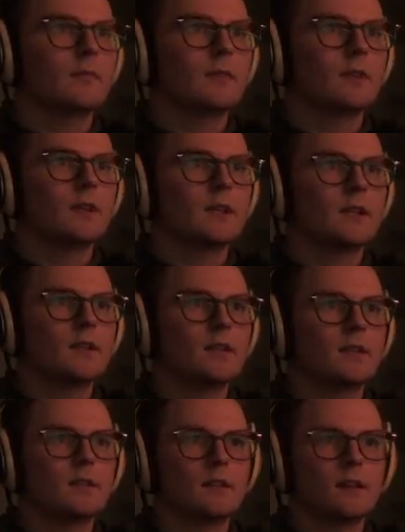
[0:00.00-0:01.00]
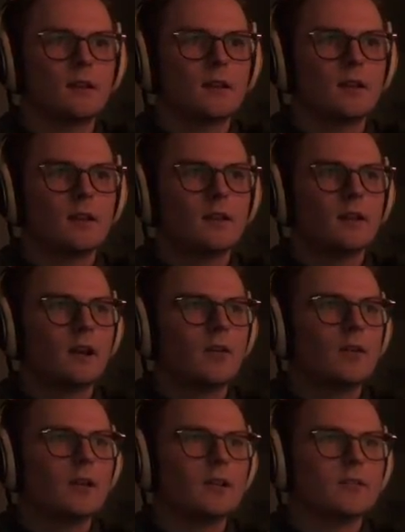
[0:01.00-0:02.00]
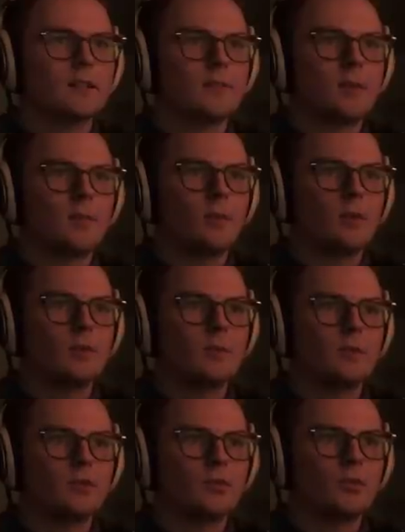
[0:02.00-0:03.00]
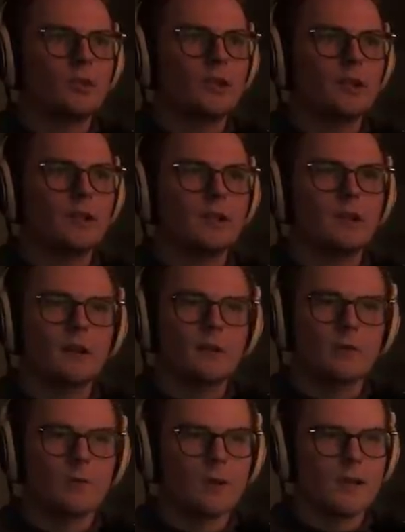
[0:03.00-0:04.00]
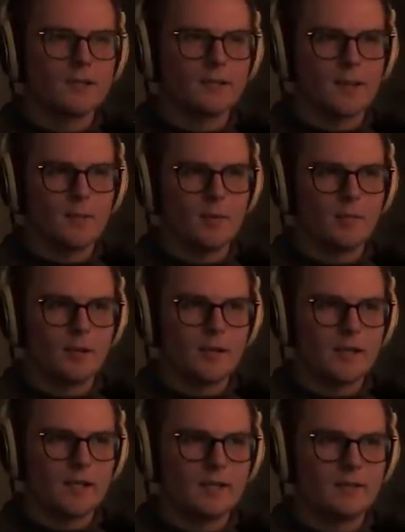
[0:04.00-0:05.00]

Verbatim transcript: Okay. I realized that my volume was really low last time I played.